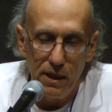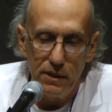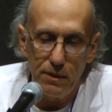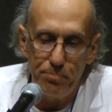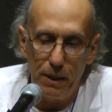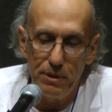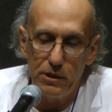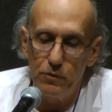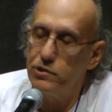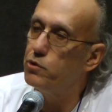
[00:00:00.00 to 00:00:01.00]
The
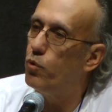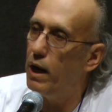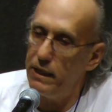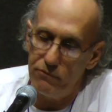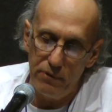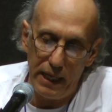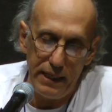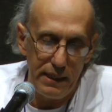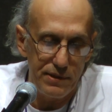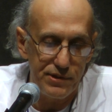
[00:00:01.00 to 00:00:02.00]
public was quite
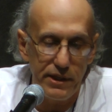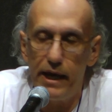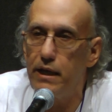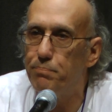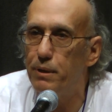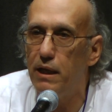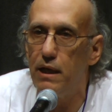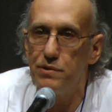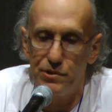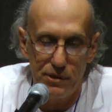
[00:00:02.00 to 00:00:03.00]
ready to stand up
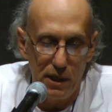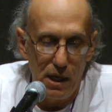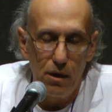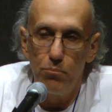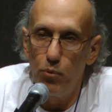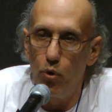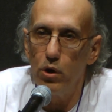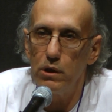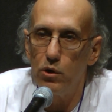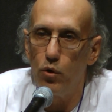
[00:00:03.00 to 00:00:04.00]
against
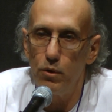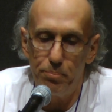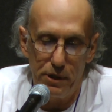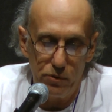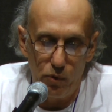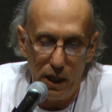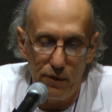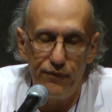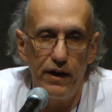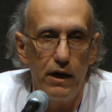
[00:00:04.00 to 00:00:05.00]
more corporate
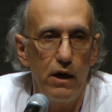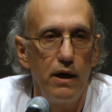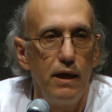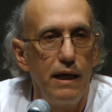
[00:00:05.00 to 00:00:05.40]
welfare,